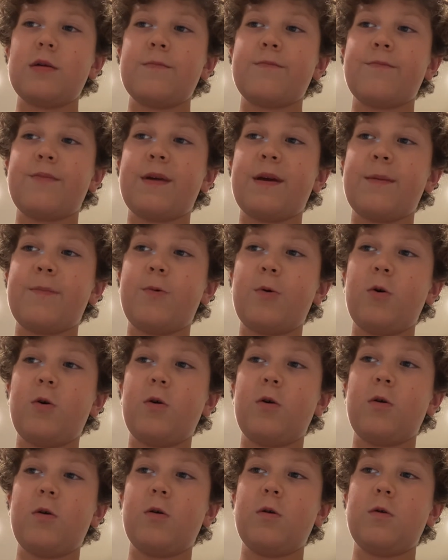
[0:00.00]

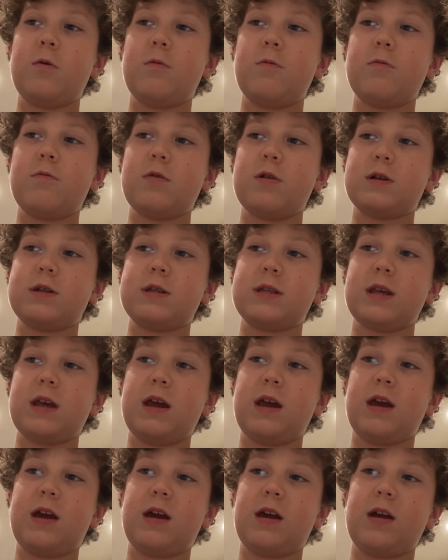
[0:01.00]
People were
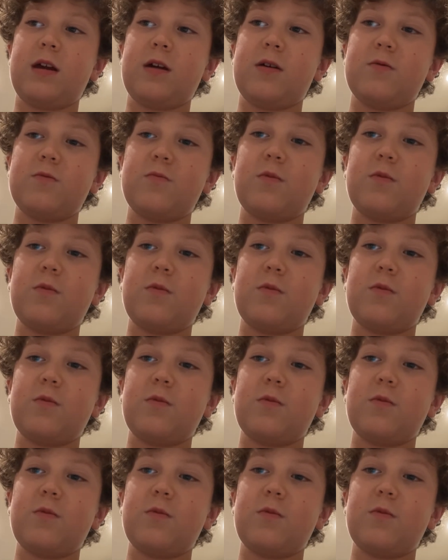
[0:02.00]
saying,